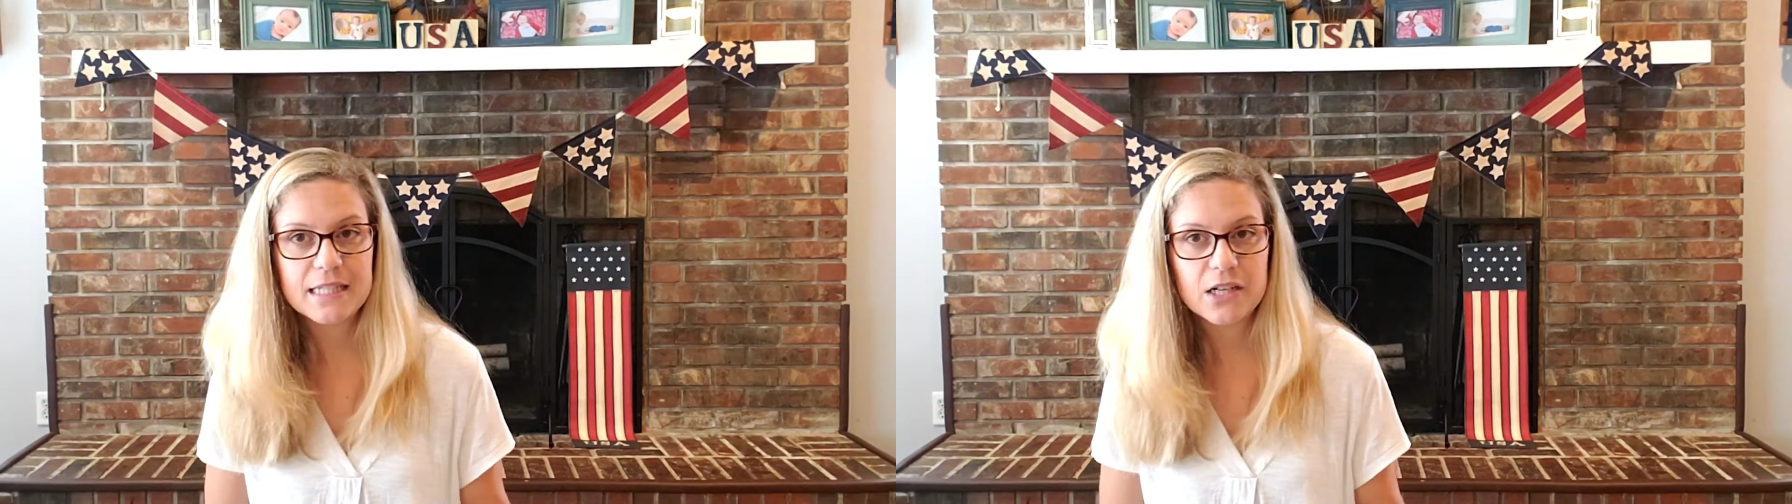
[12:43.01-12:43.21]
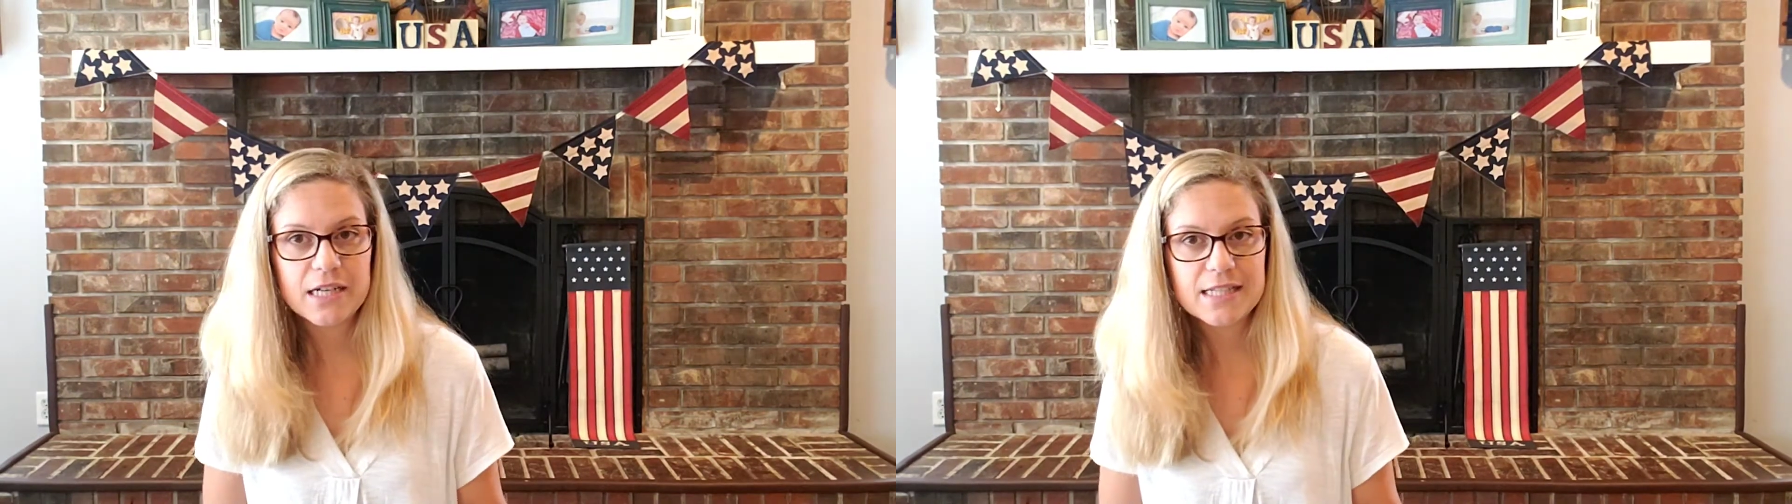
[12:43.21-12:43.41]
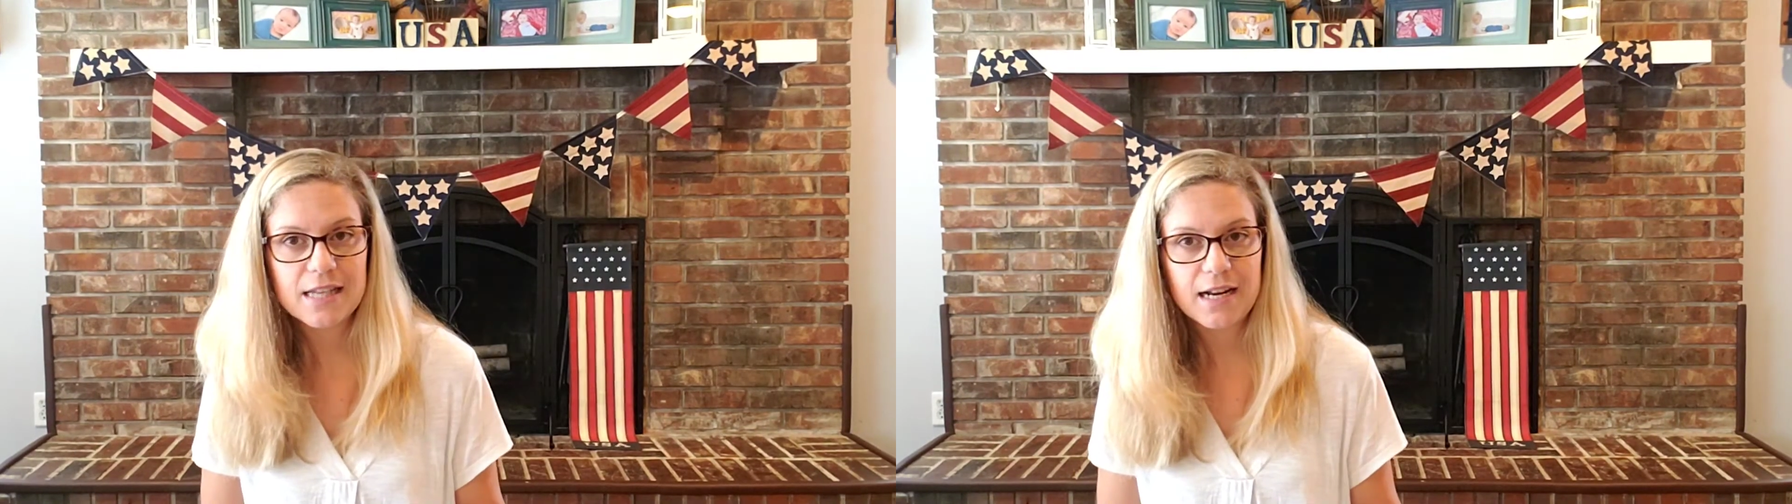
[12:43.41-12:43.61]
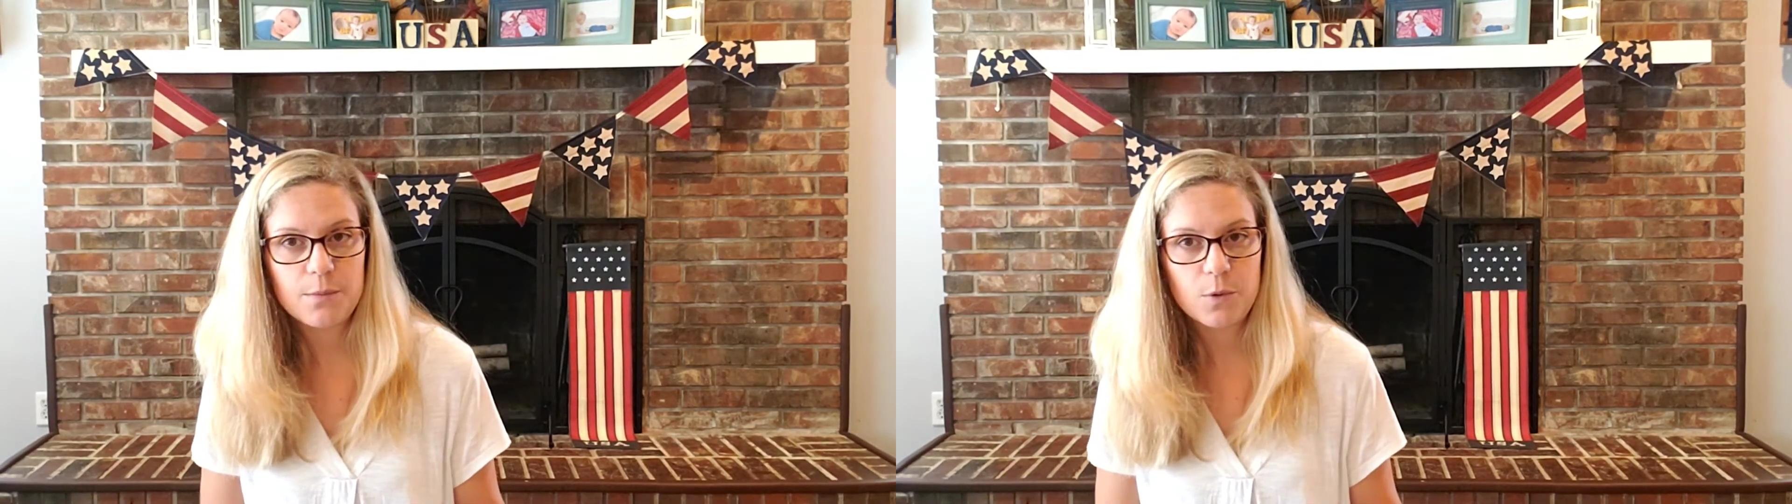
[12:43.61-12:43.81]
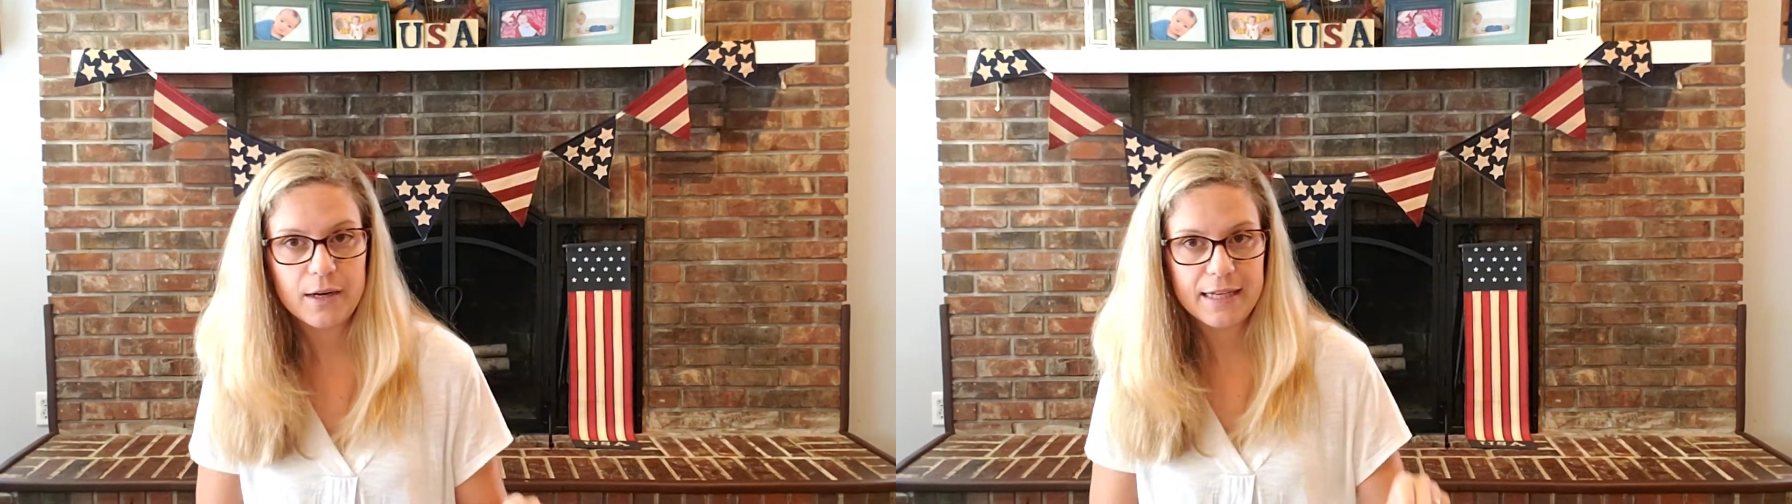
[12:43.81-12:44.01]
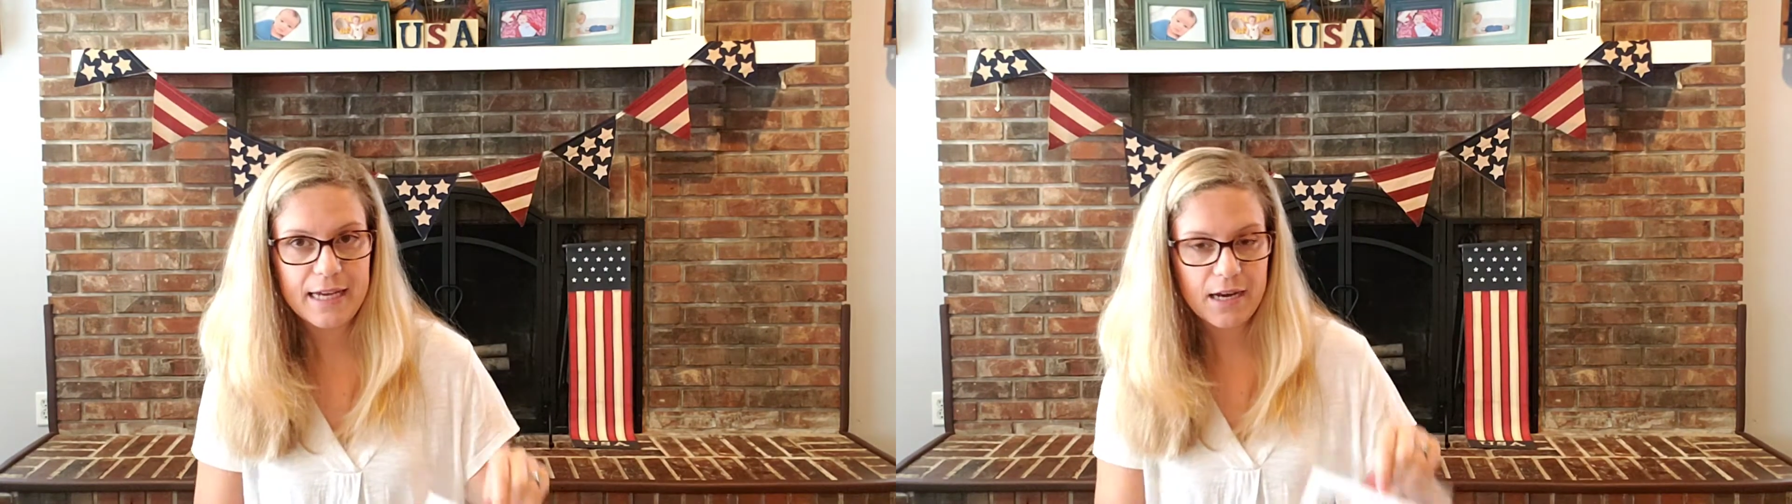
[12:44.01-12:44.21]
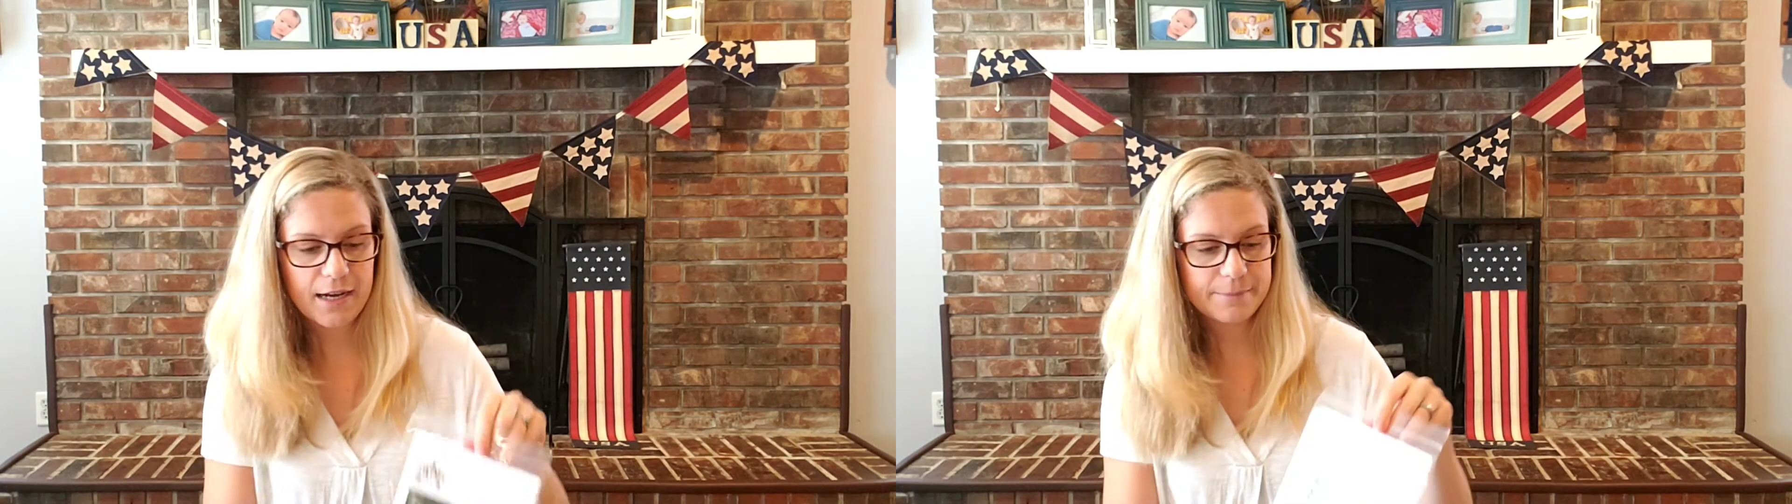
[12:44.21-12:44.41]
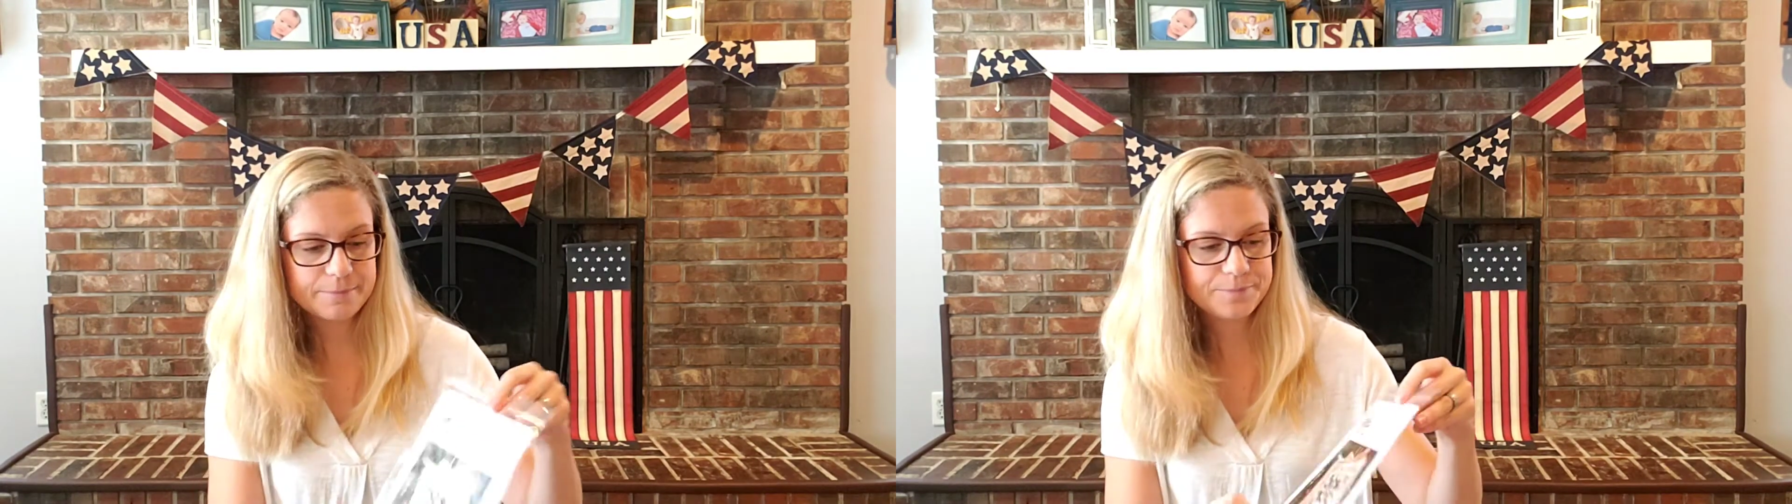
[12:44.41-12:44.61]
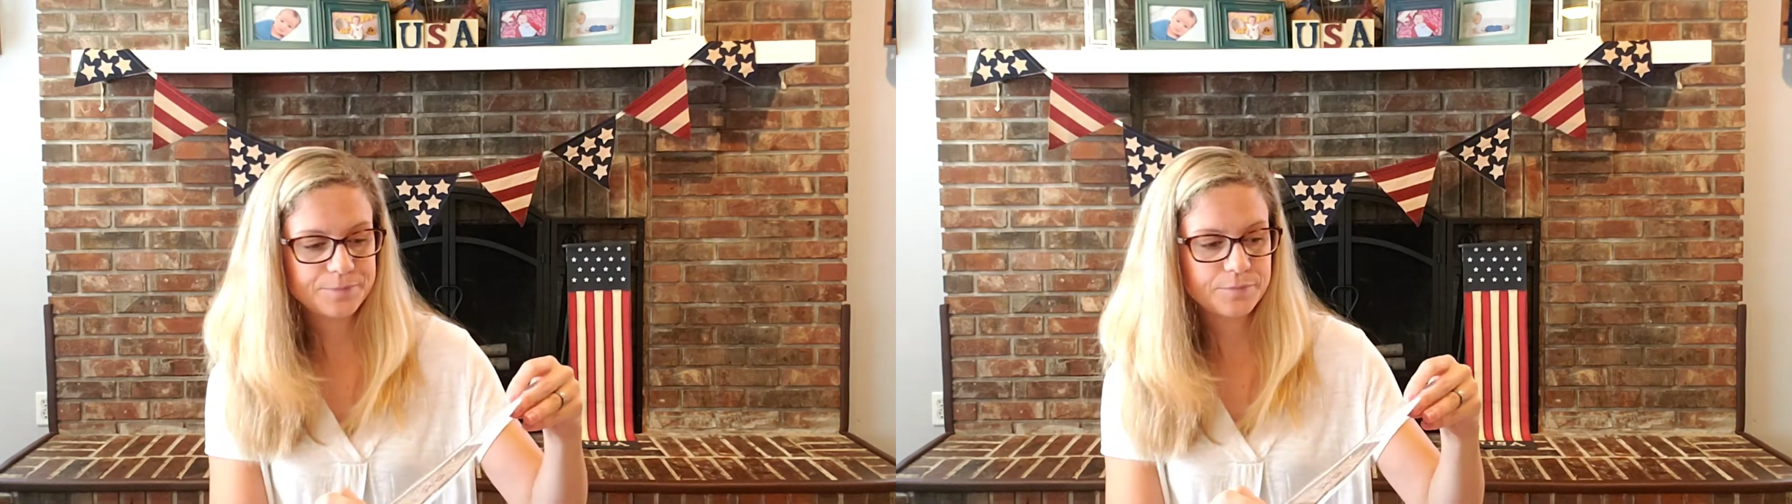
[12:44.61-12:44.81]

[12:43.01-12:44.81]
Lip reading: series that I'm working on.